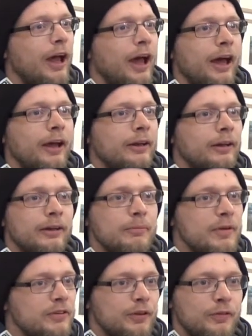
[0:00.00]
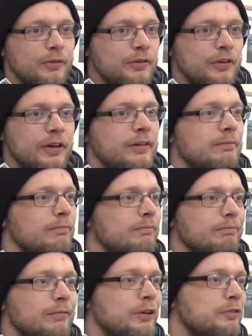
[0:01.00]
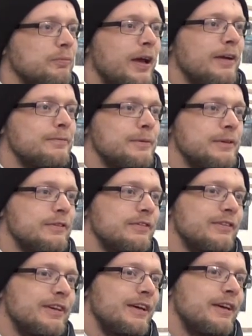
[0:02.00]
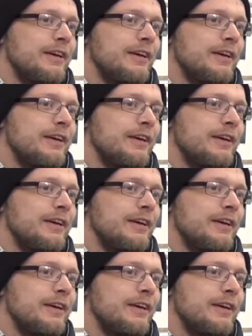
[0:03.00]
and my stuff was in newspapers,